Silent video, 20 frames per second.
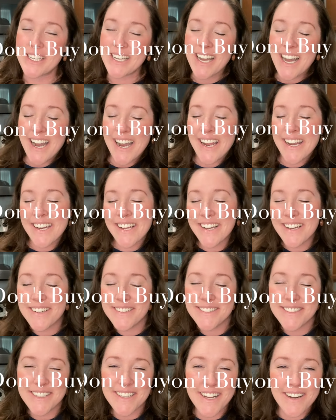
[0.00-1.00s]
kind of
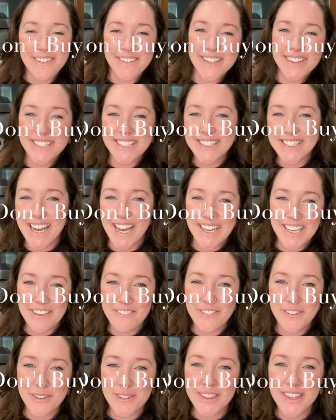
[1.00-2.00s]
goes along with the
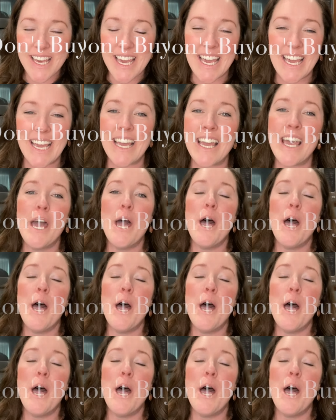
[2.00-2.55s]
snacky food thing,